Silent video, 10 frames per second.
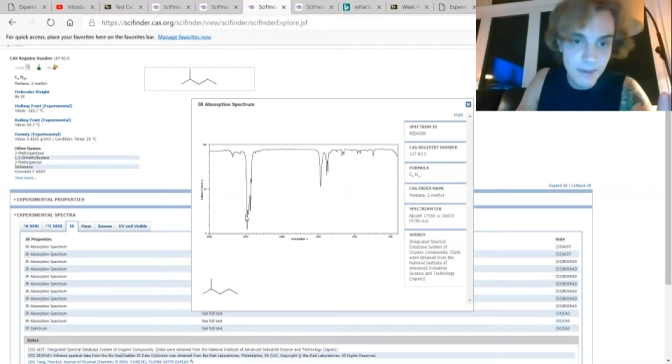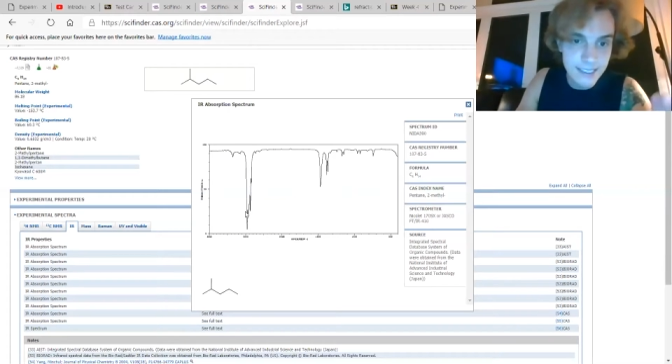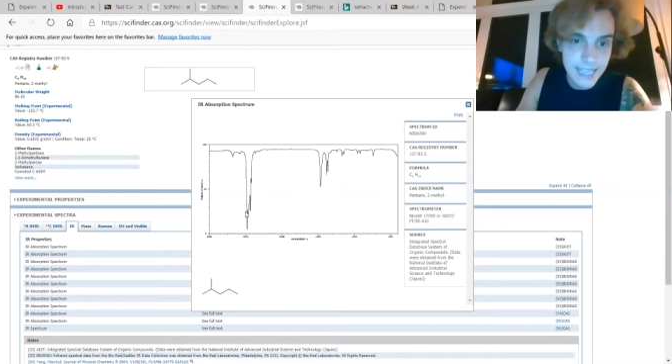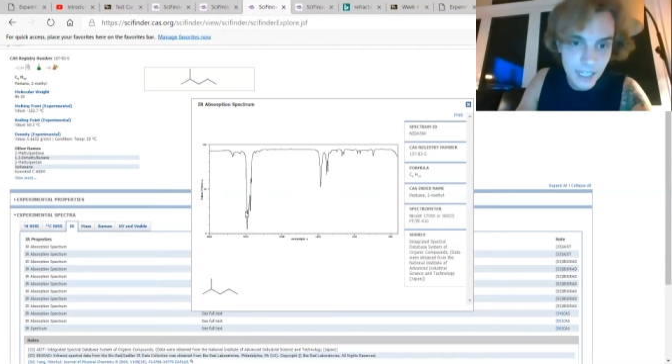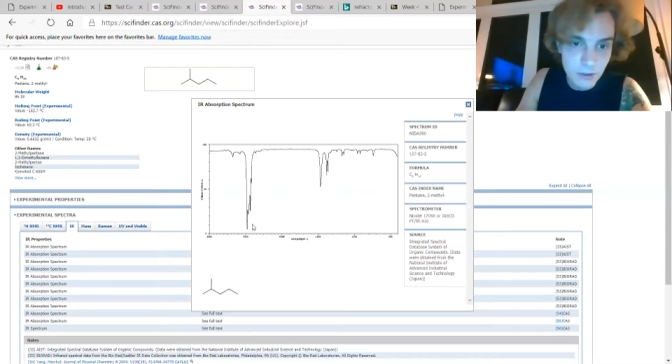
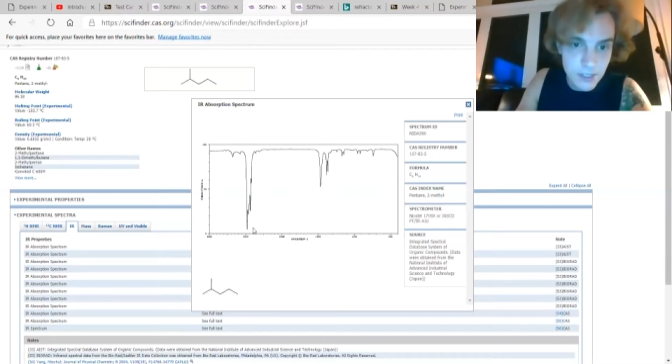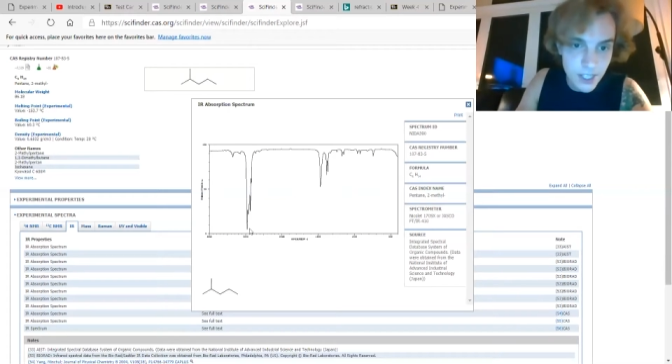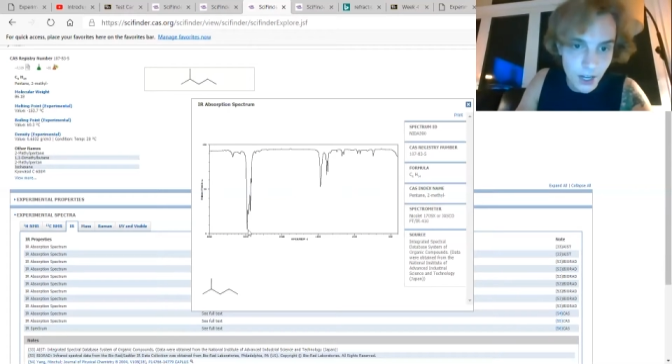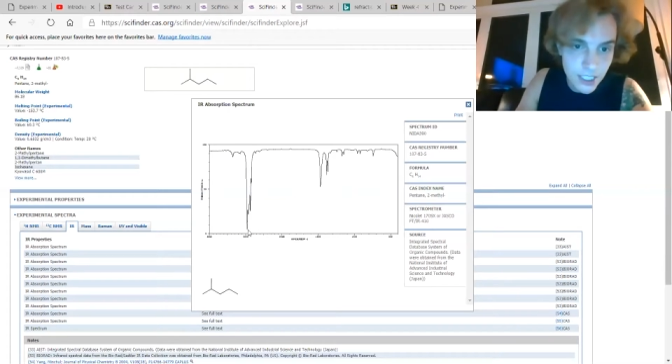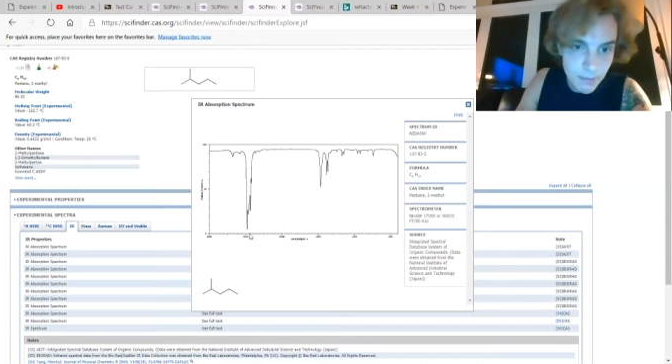exact
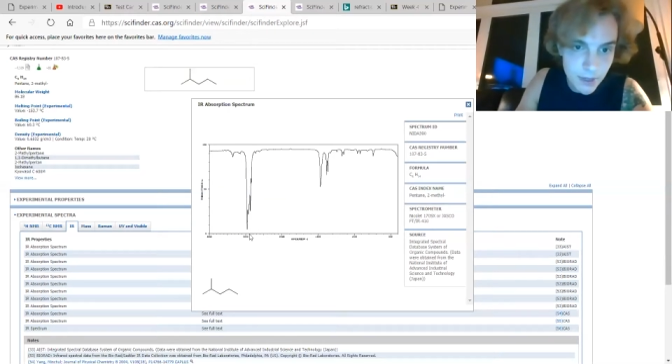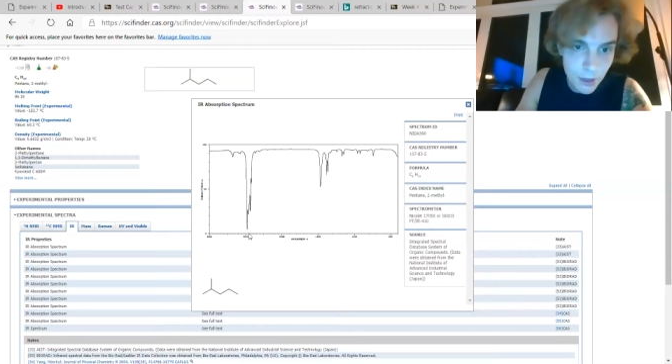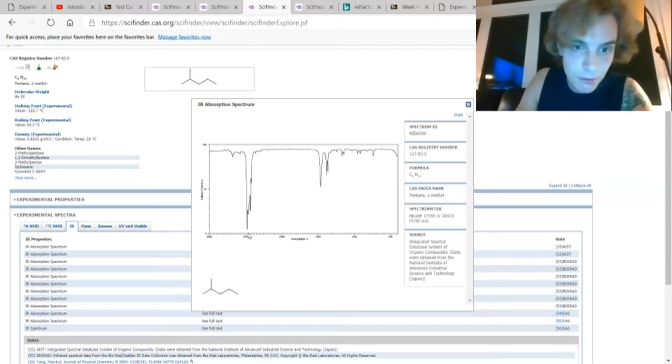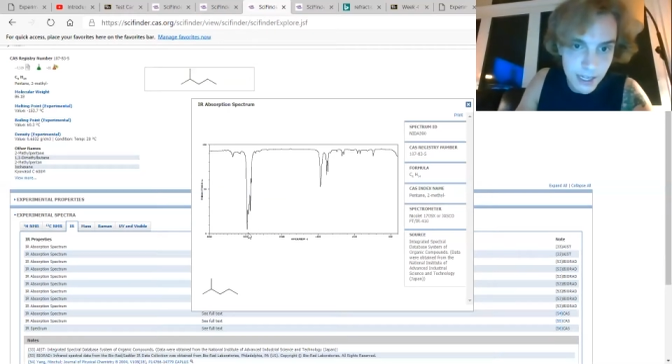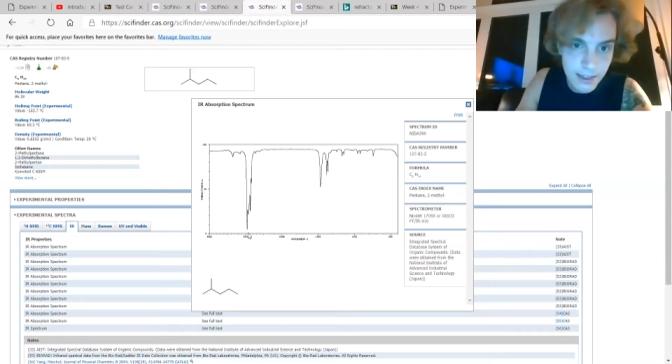result up to
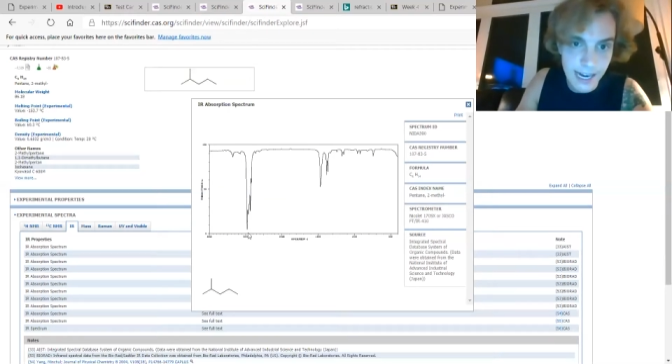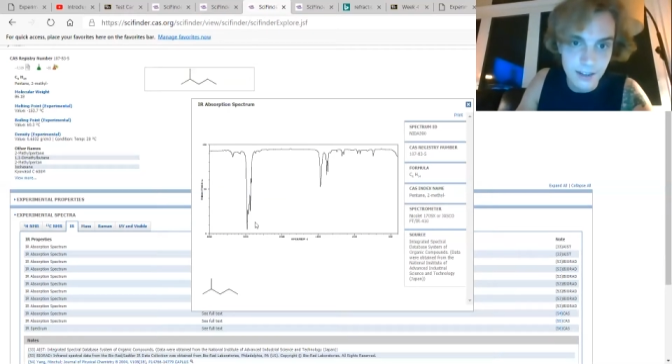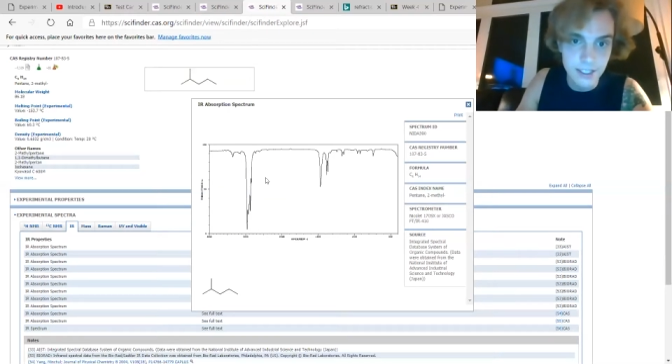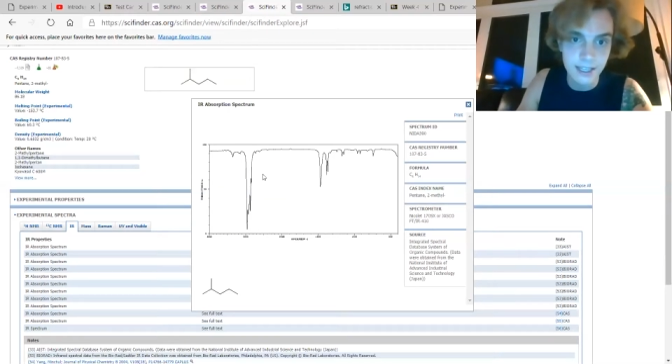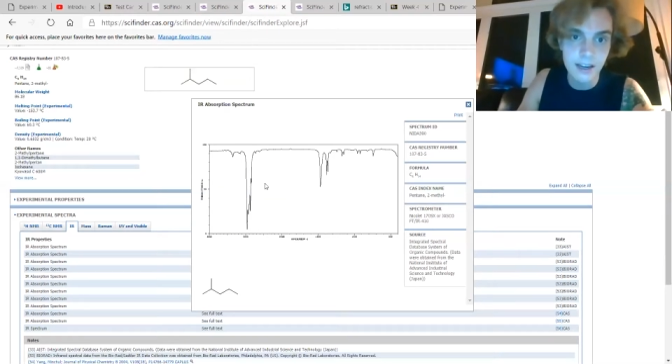
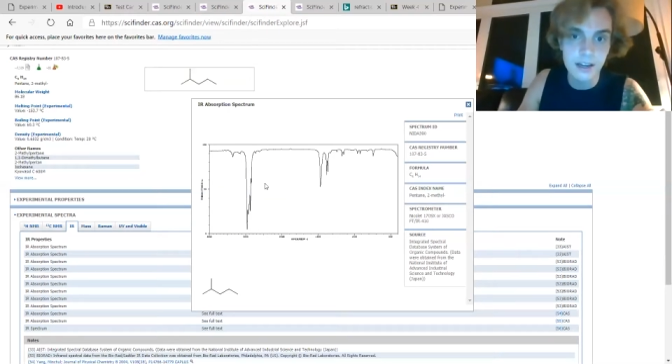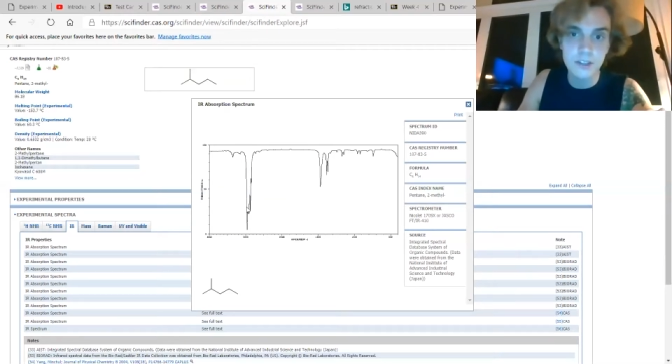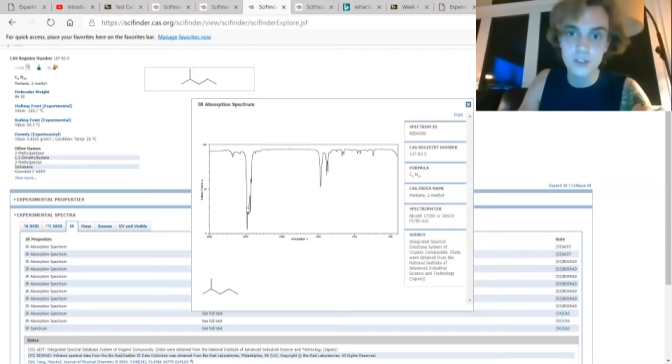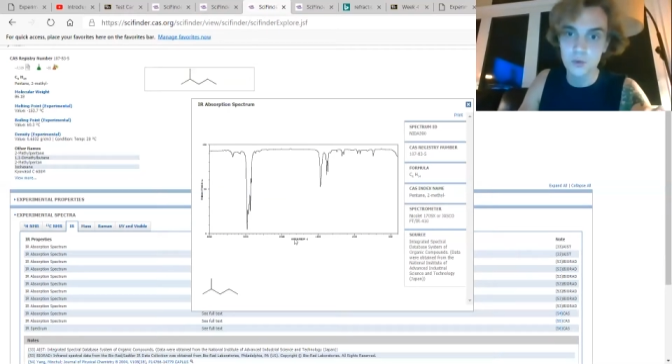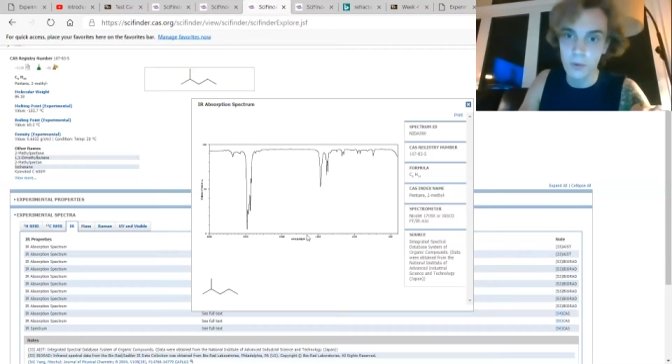3,000
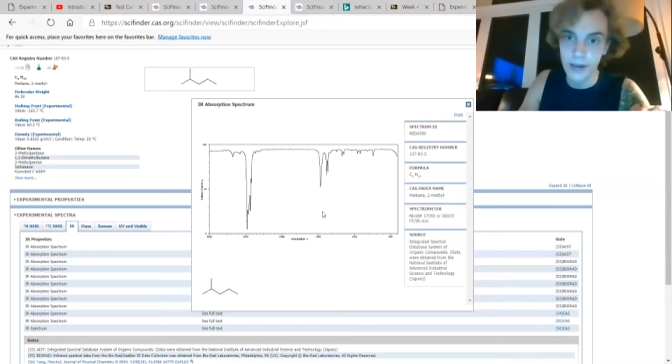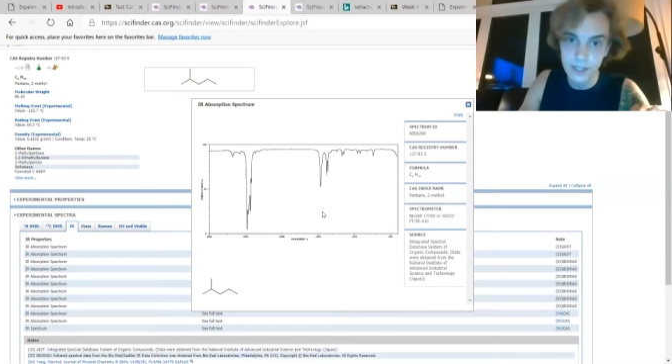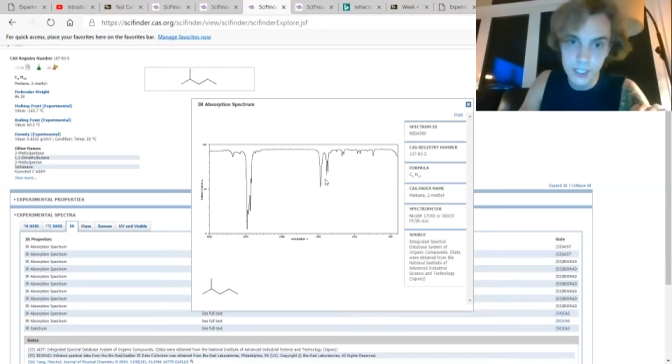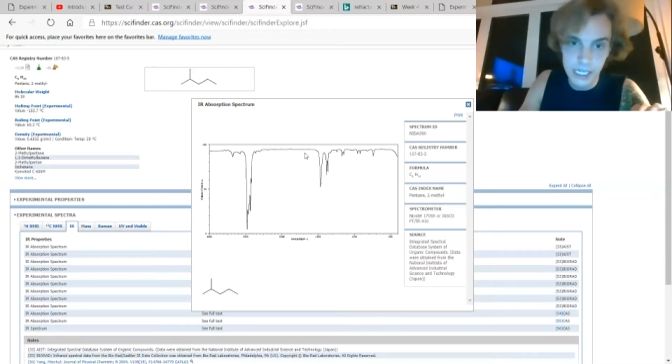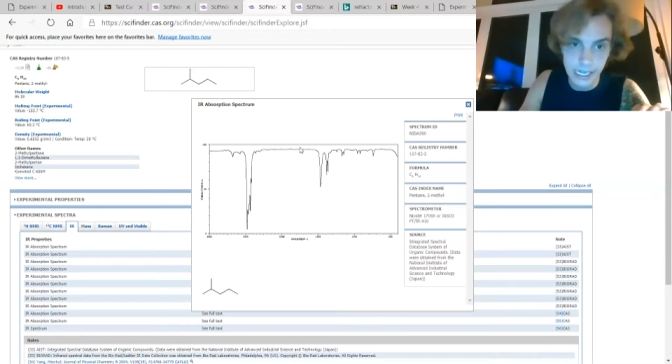
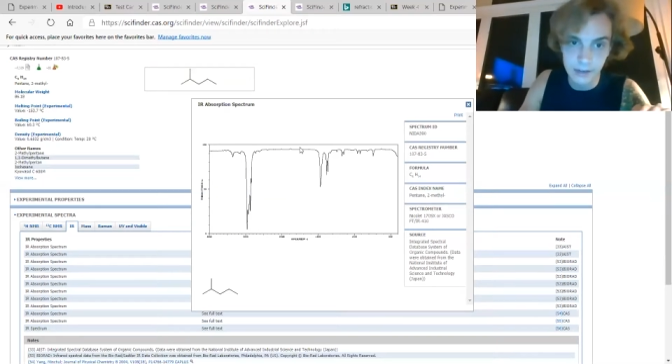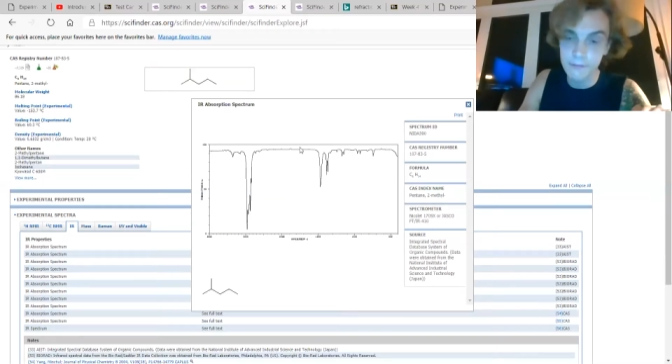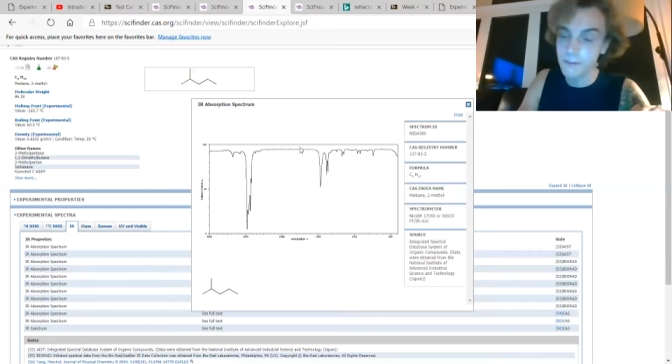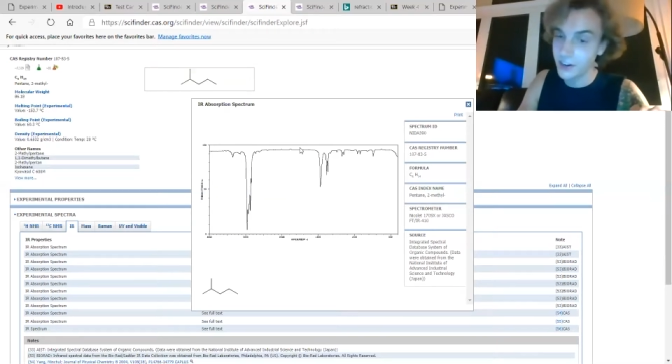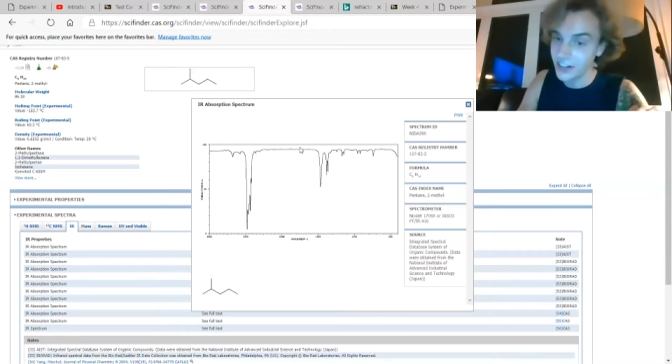switched,
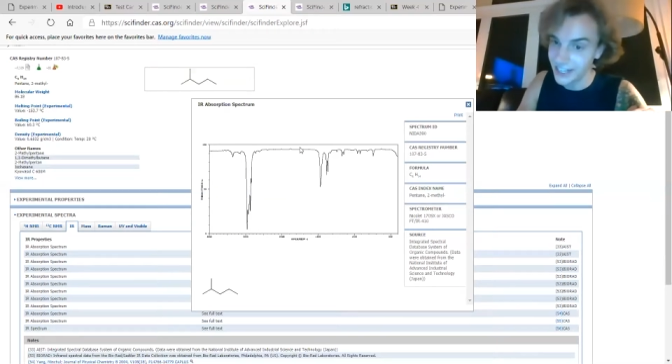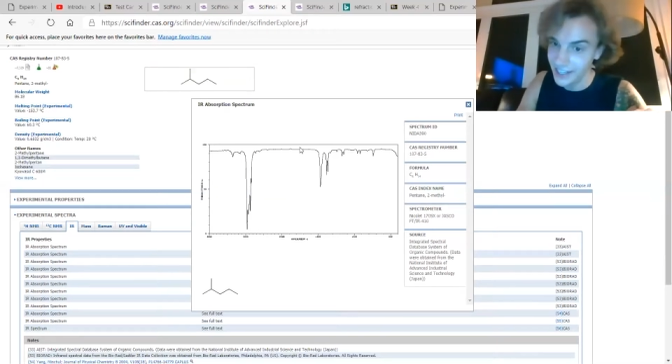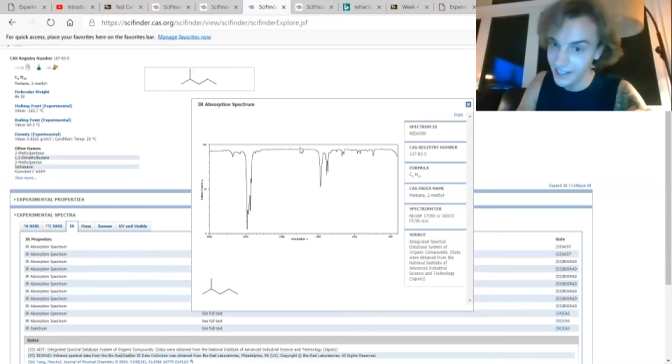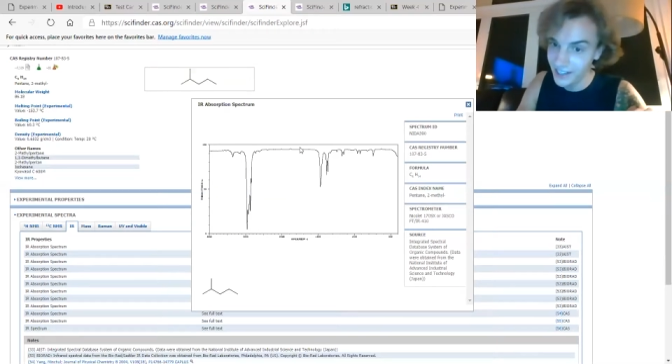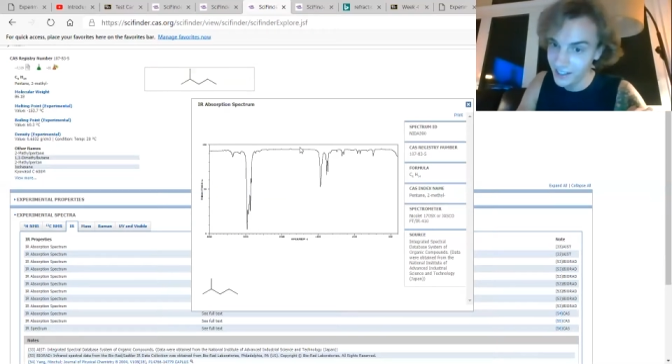
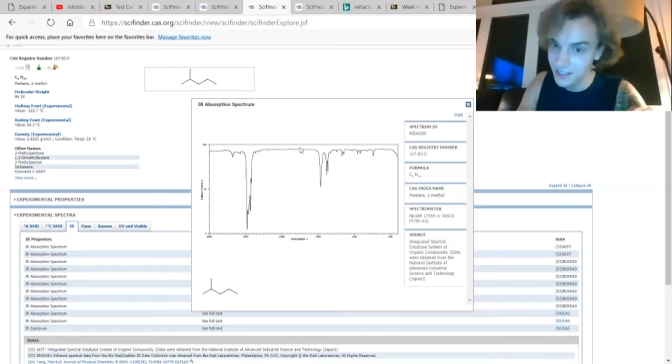inverted